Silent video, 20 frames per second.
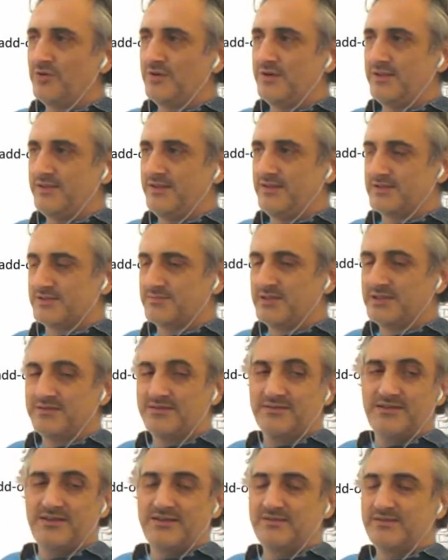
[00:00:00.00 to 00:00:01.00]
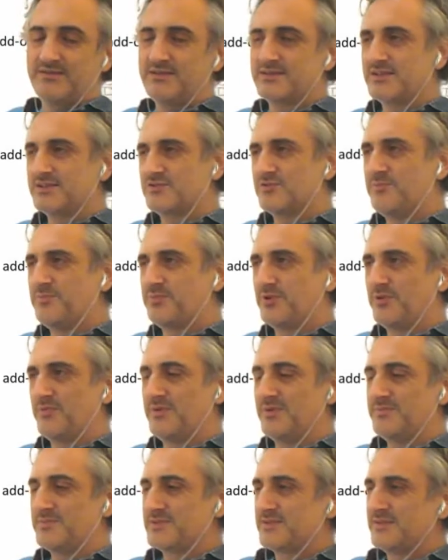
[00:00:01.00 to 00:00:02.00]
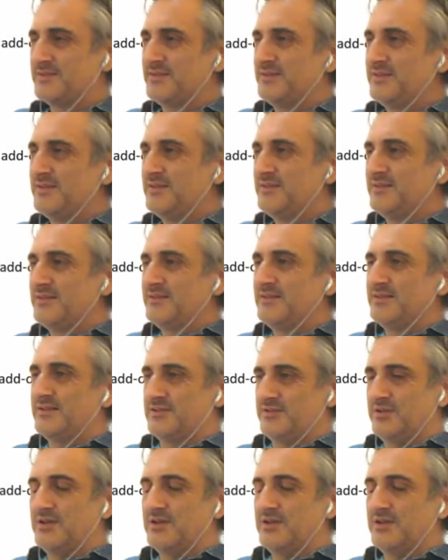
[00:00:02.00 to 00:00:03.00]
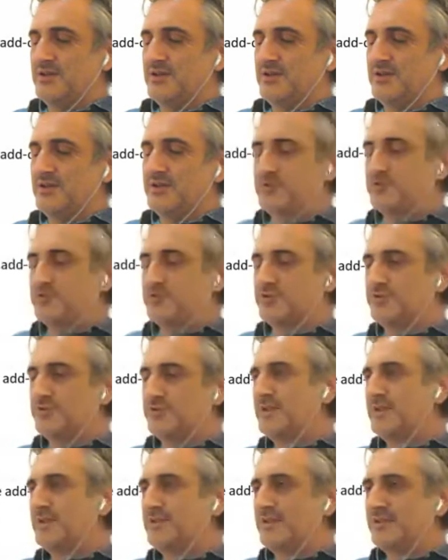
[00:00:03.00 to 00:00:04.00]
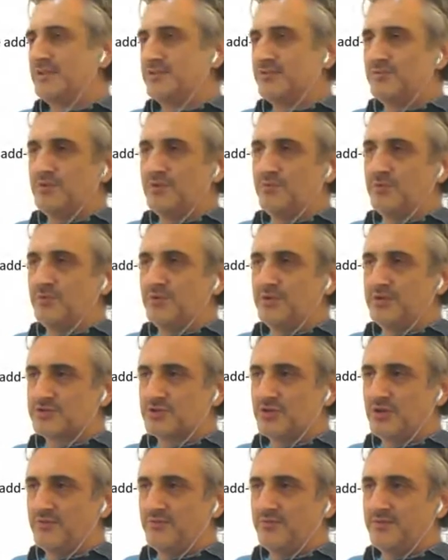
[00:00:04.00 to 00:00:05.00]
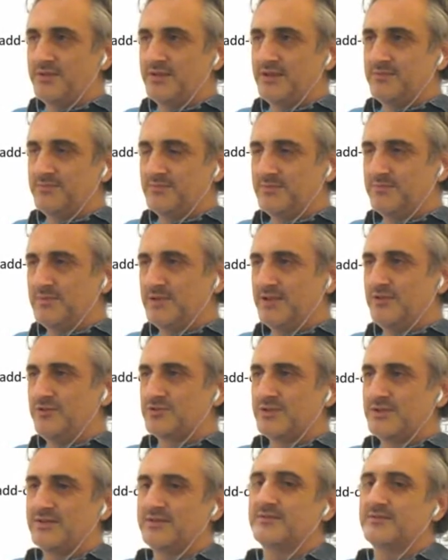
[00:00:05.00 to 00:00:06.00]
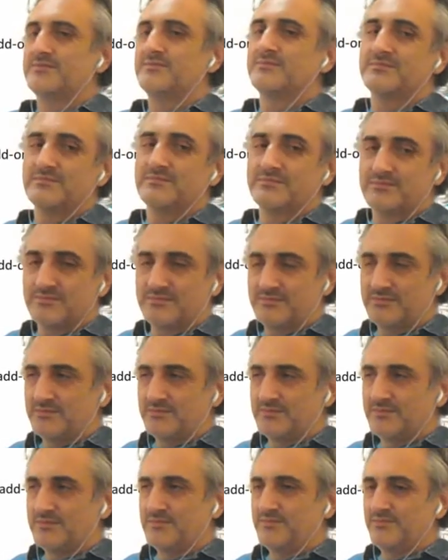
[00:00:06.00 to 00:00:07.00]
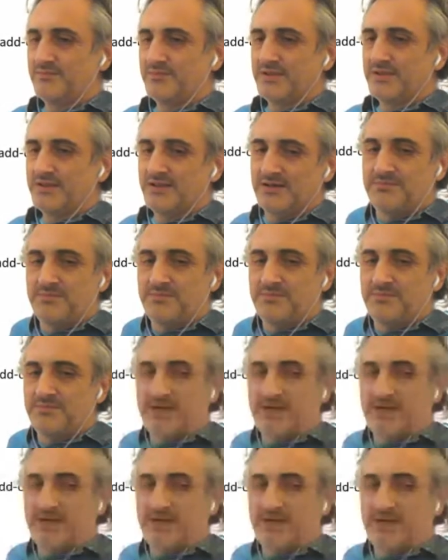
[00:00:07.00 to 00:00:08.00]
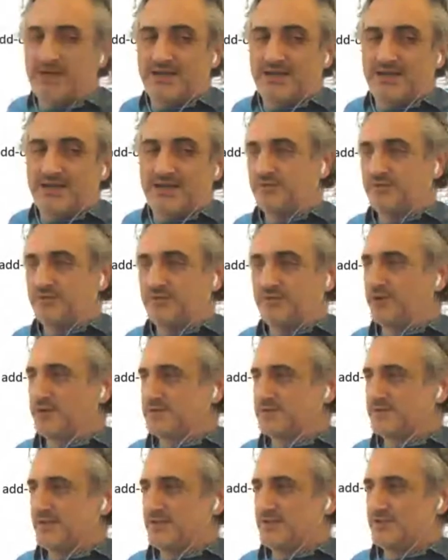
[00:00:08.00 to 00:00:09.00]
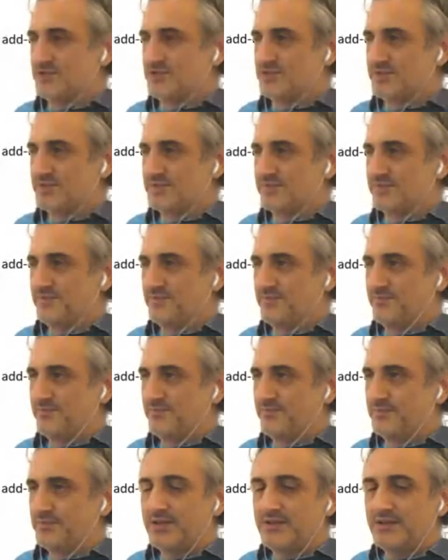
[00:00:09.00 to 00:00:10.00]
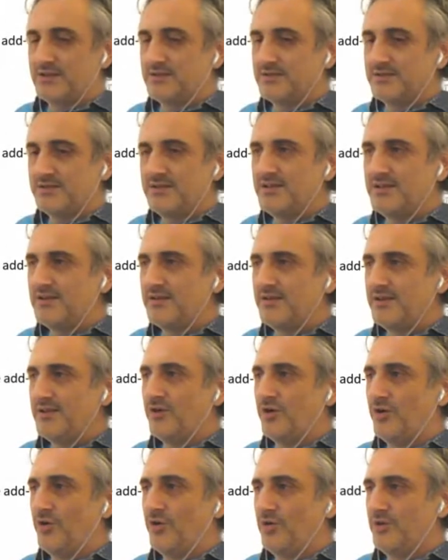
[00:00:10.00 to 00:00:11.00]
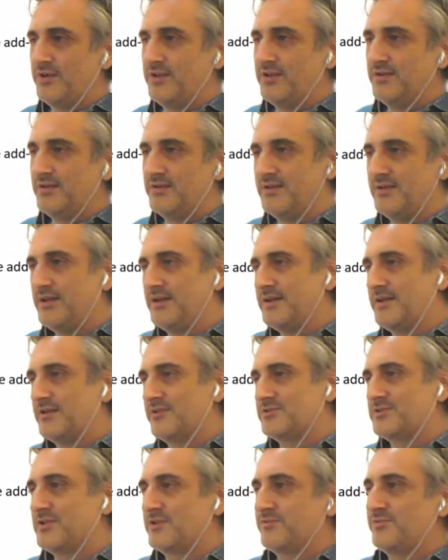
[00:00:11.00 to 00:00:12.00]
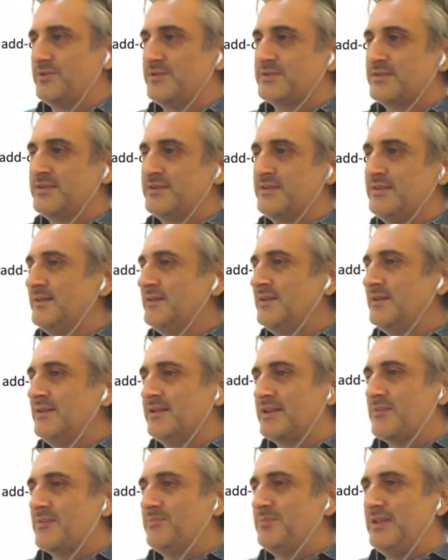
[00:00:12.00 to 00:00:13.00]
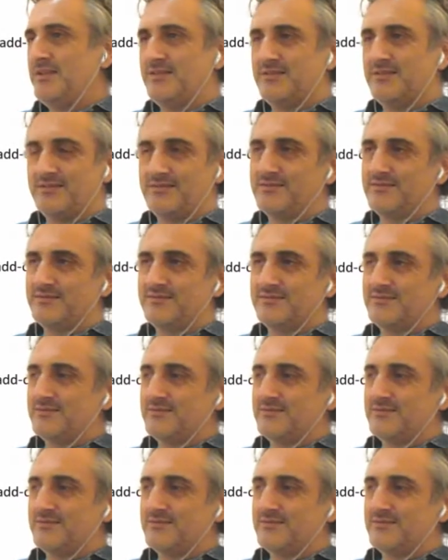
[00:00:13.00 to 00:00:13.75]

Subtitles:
only this, but this has some problems as we saw, and then we will solve them by using a better amplifier with more stages. Okay, and nearly all the analog circuits can be